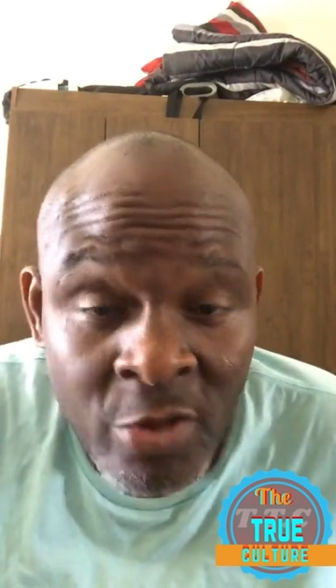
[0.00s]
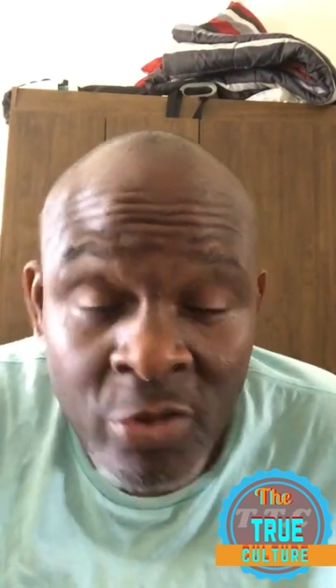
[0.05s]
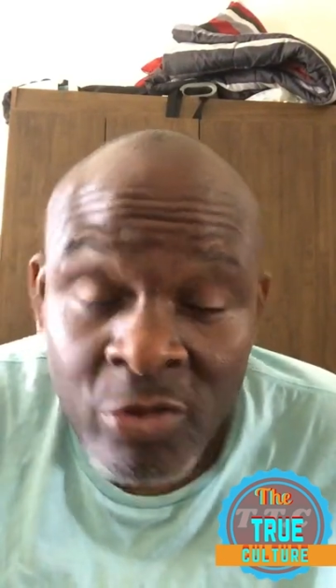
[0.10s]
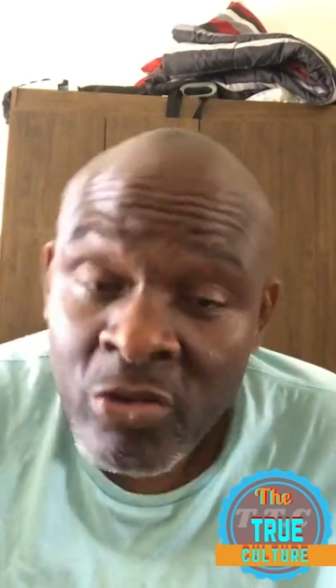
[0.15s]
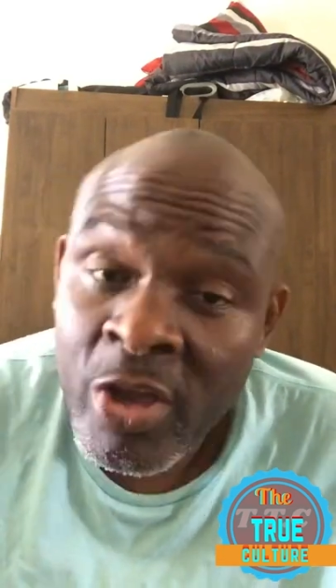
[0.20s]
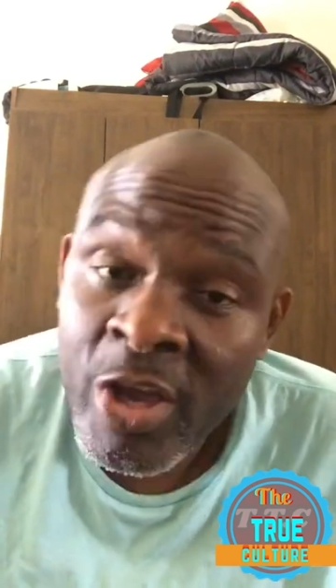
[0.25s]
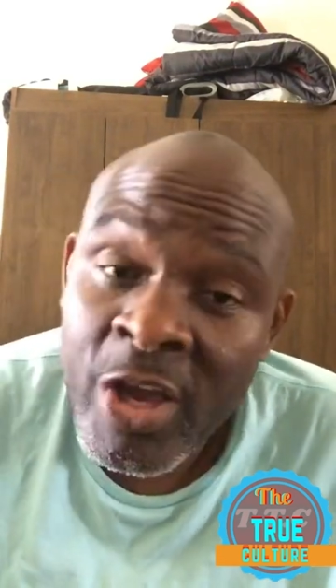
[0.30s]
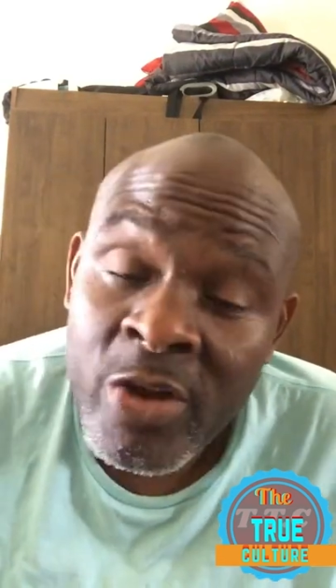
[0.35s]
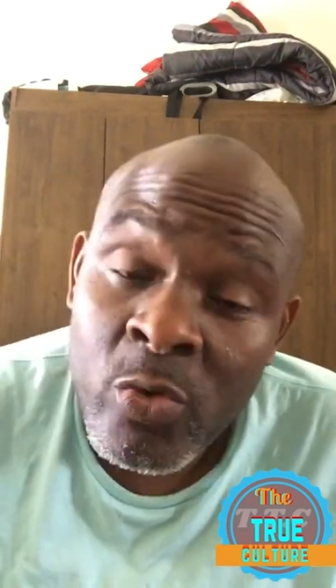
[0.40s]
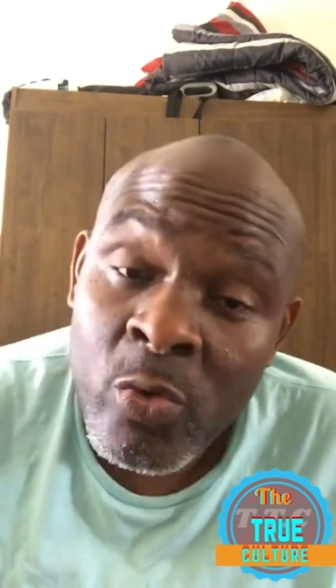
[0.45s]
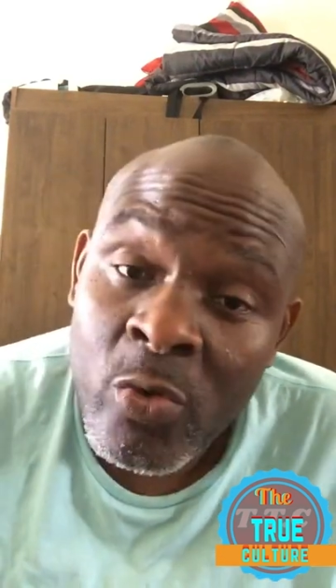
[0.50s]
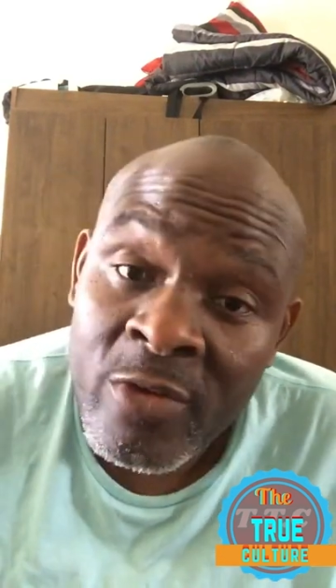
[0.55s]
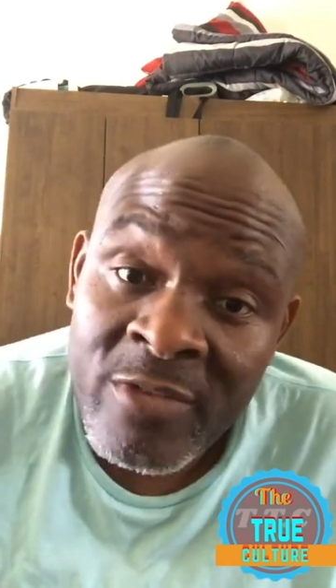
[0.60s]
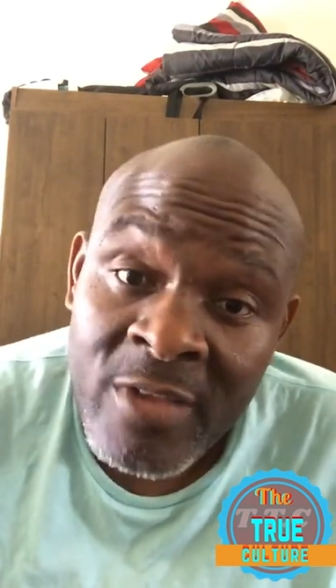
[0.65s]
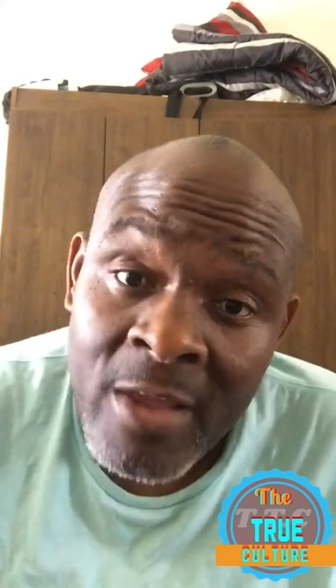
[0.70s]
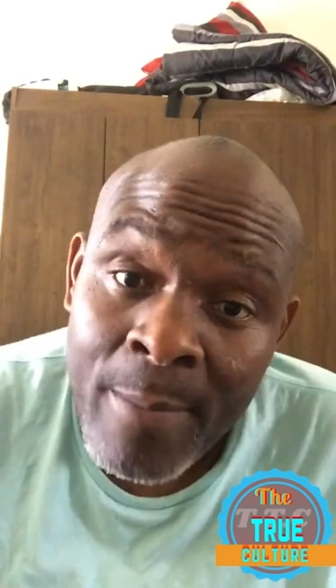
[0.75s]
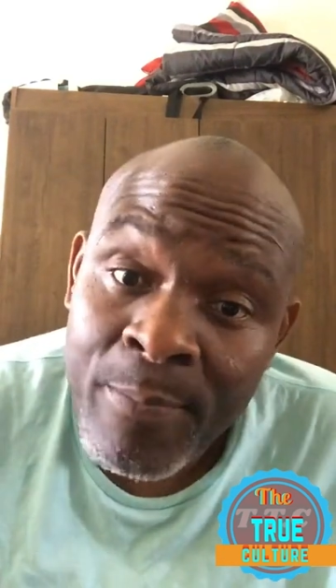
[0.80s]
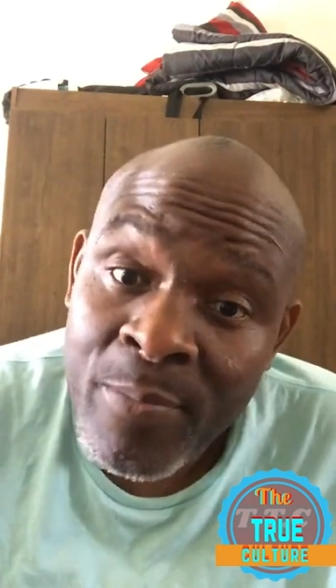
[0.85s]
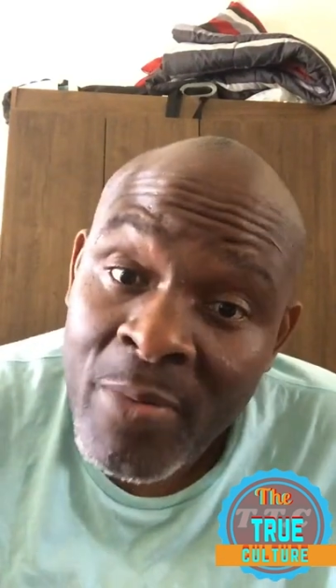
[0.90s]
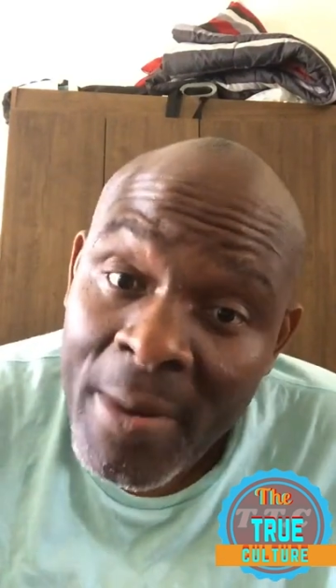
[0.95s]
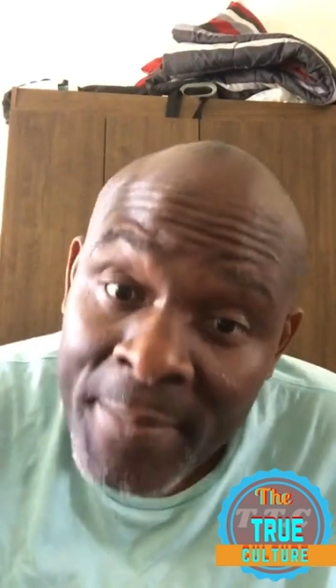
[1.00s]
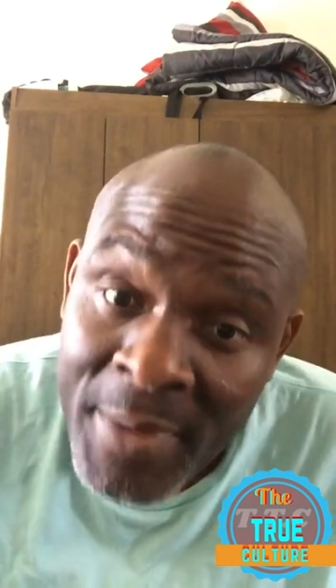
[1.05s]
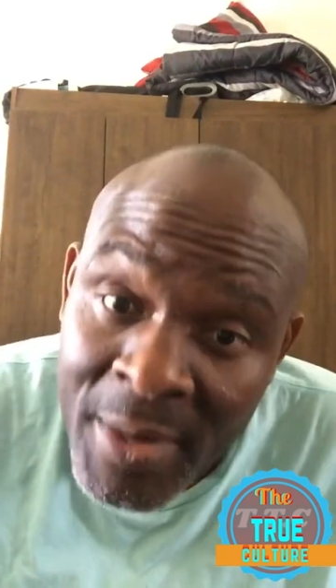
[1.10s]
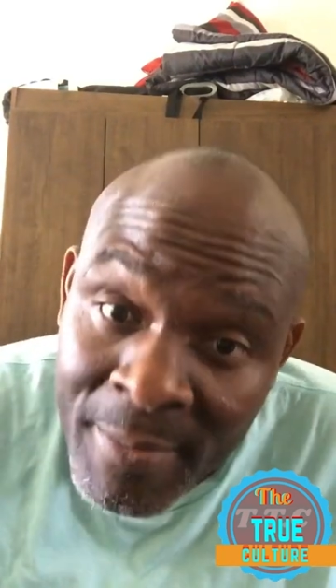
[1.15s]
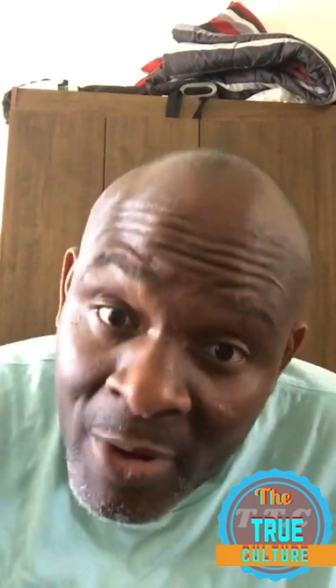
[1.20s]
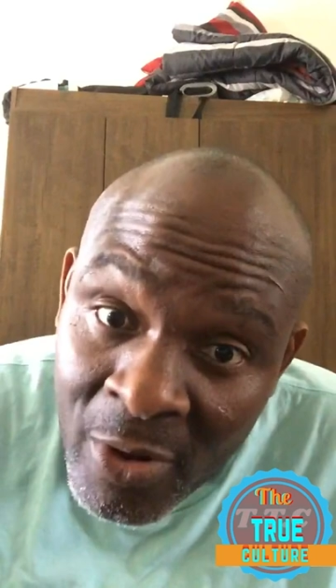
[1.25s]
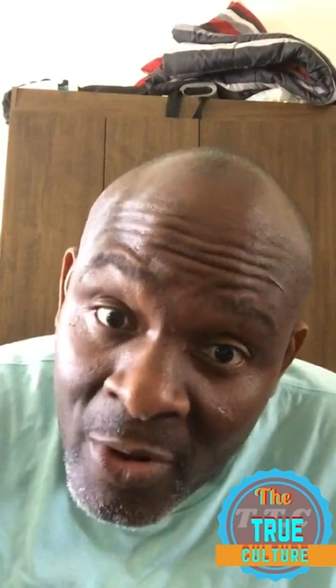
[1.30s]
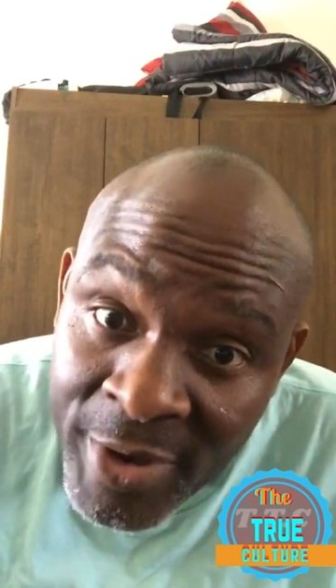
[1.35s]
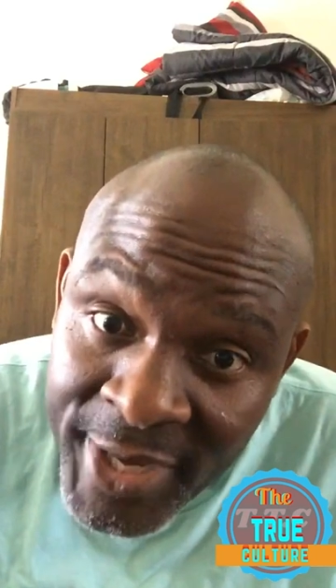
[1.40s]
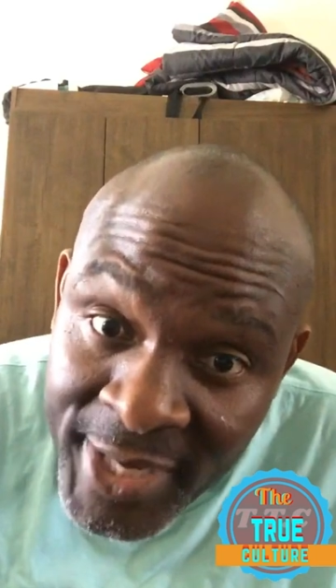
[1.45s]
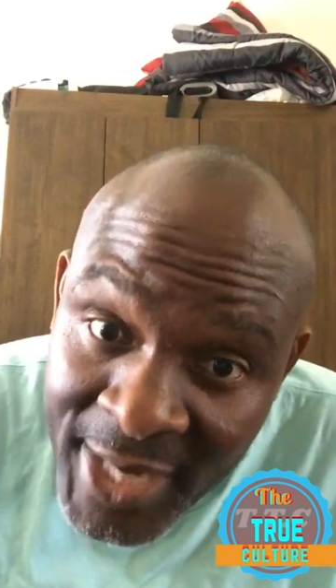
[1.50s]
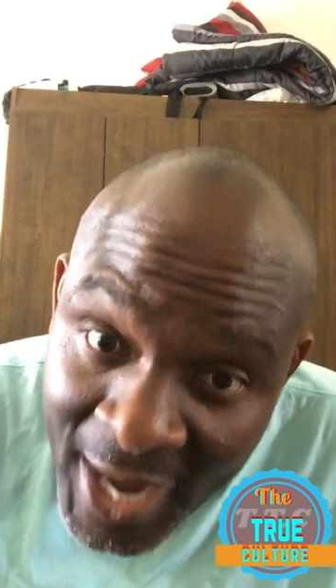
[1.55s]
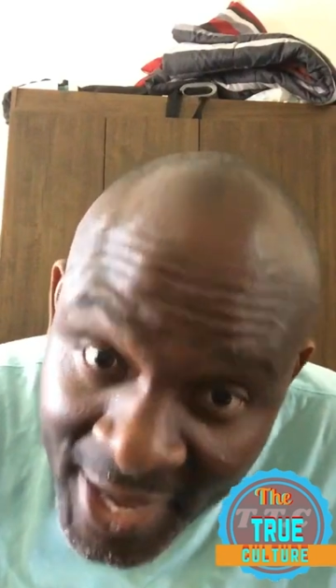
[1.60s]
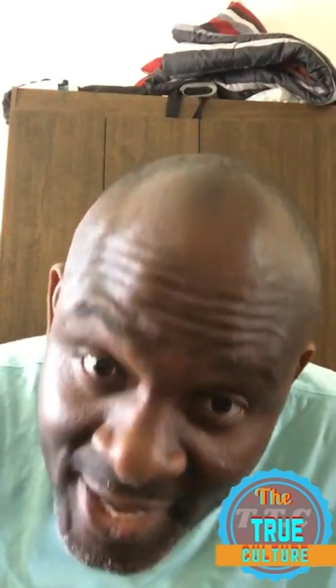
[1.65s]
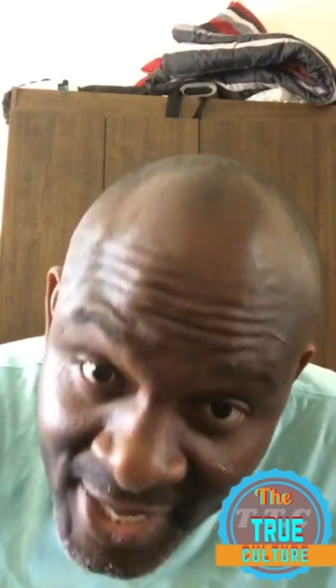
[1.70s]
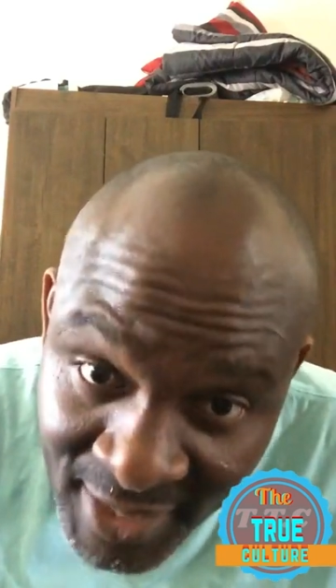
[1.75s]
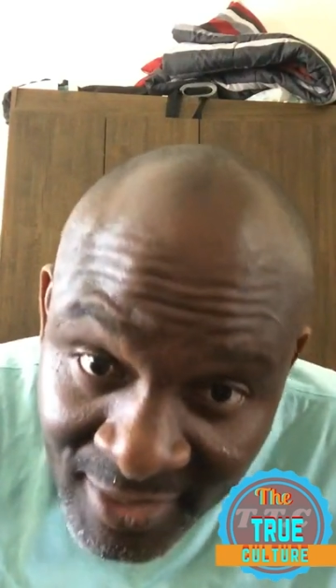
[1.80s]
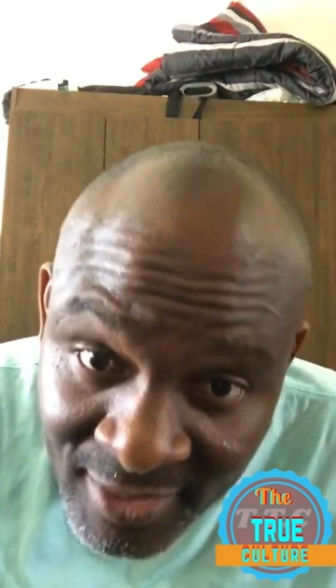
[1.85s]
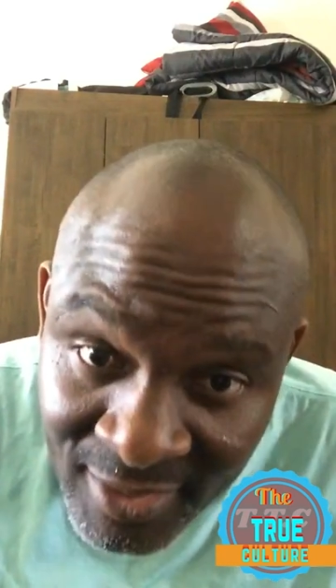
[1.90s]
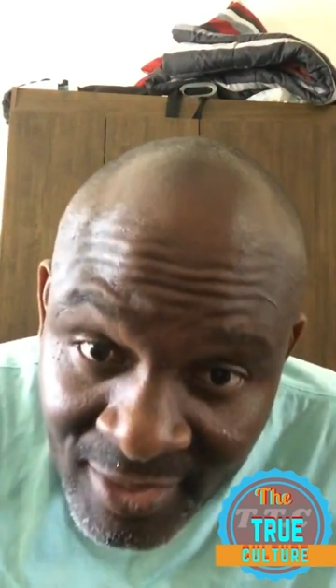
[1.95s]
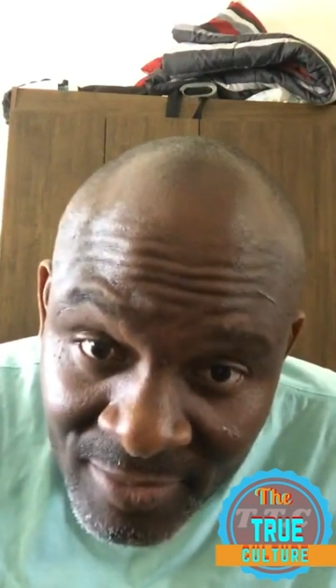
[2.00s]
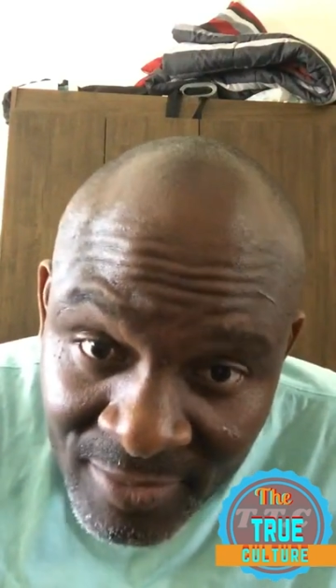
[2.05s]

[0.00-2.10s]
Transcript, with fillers: So you know say a problem I go in it.